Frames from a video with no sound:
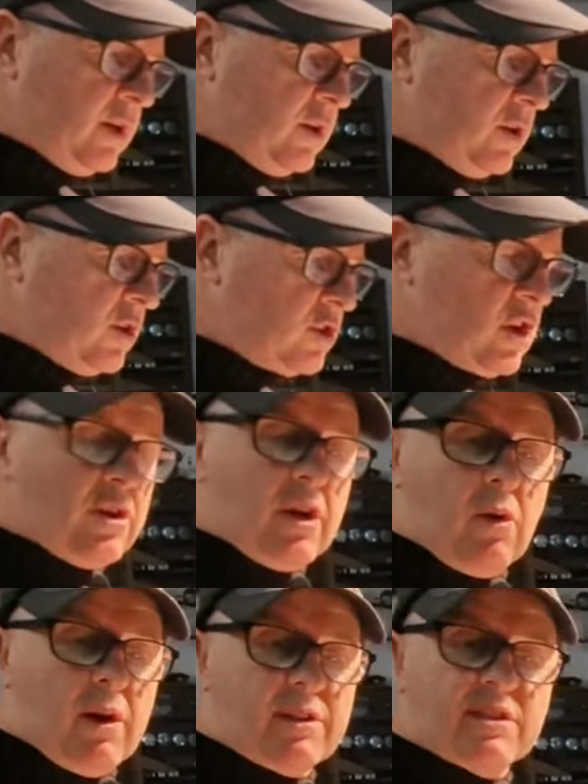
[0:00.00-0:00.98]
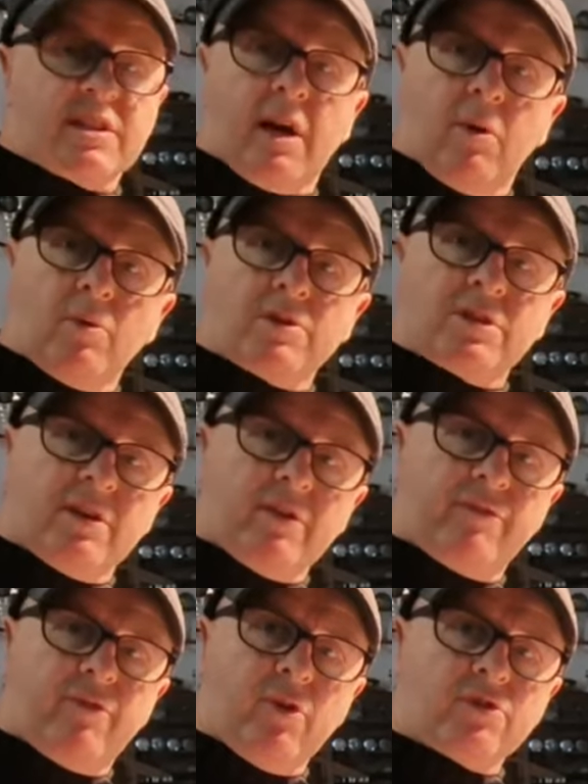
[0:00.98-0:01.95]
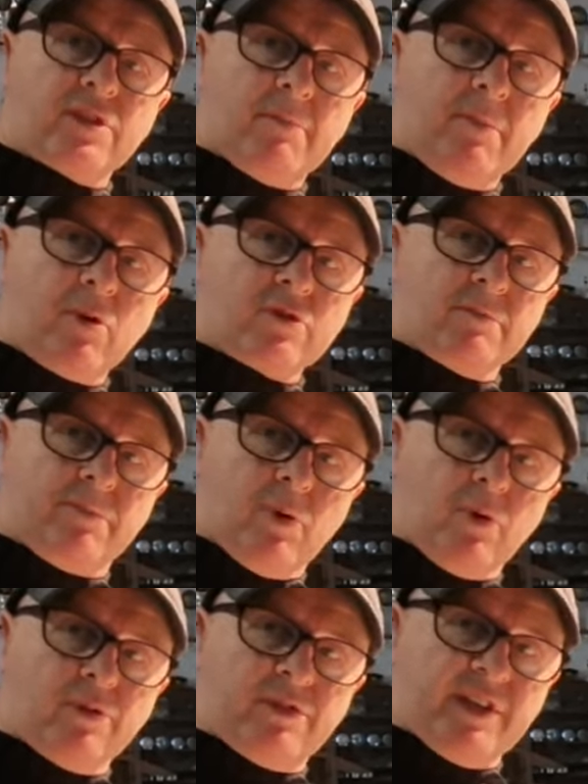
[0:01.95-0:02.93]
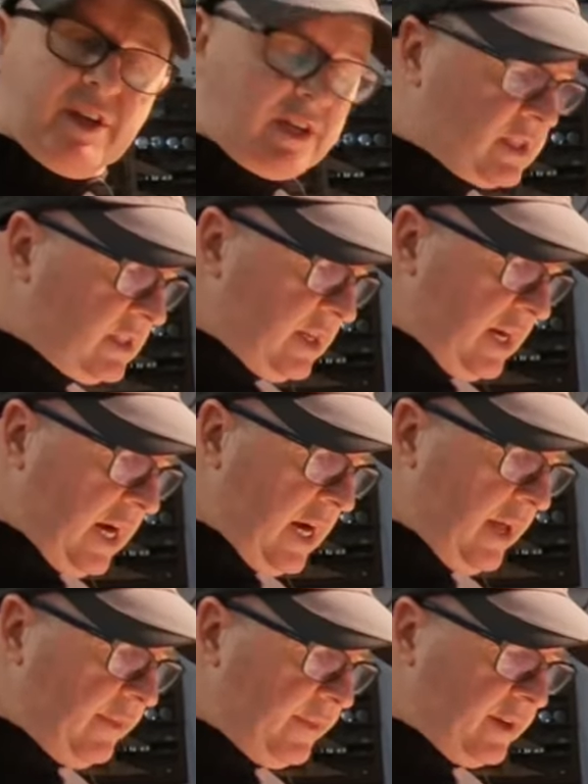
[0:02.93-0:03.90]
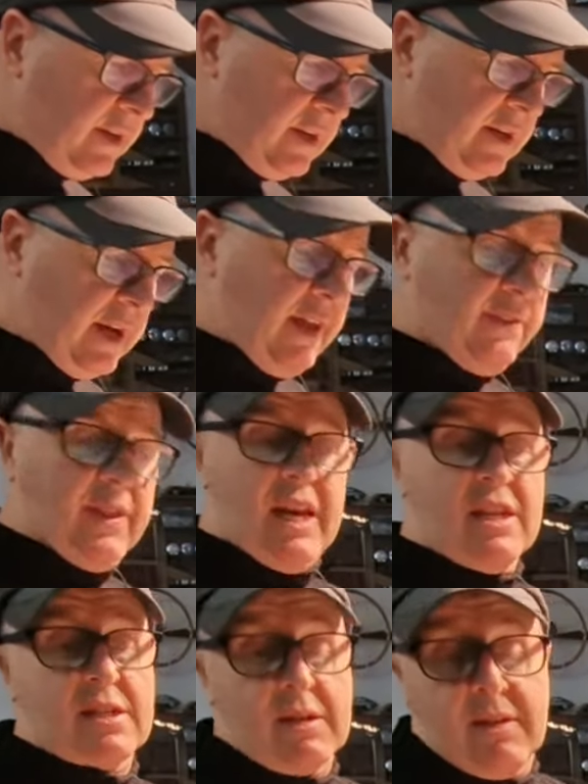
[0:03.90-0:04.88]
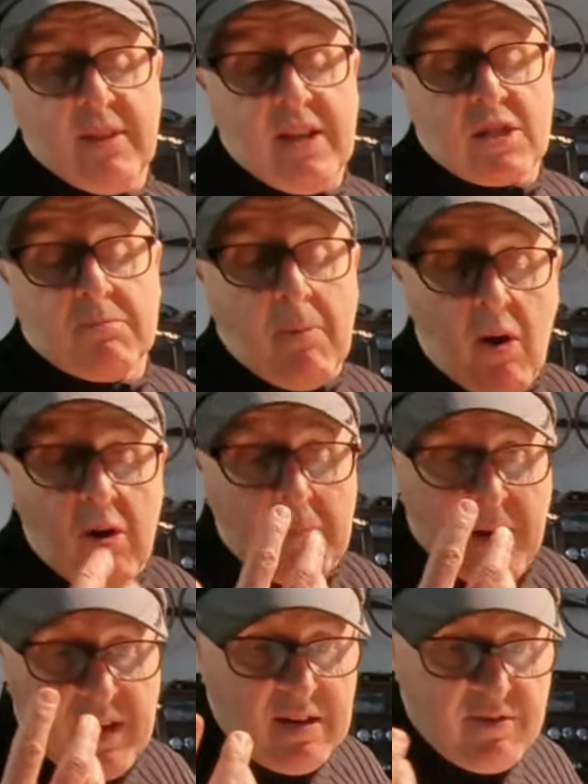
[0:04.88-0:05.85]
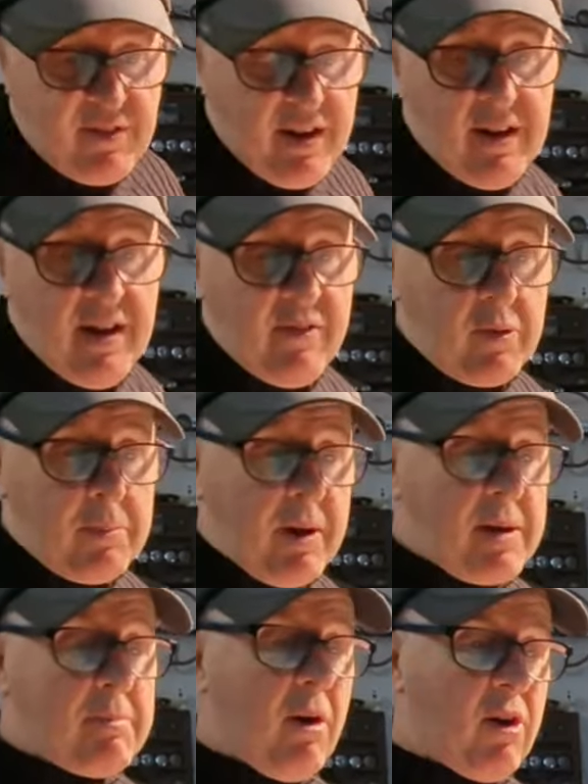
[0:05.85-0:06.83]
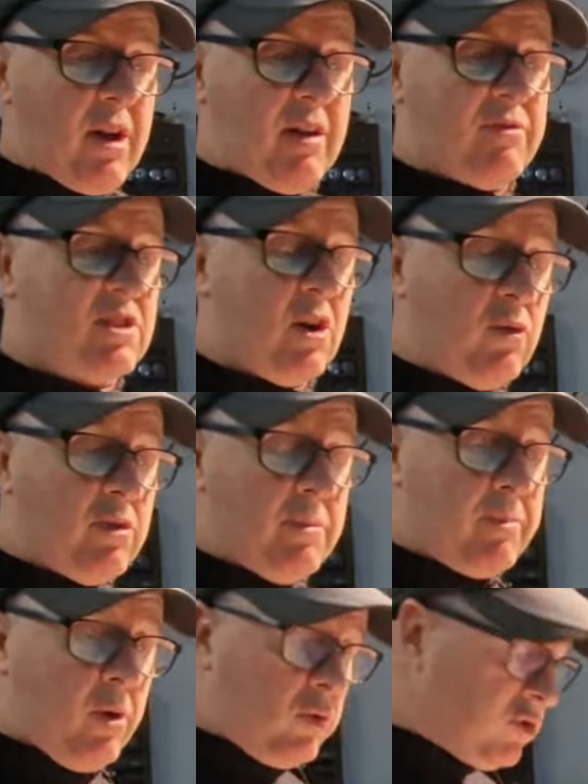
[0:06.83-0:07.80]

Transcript: So now let's start with the first and most important things, and that is my belief, and everybody might have his own approach,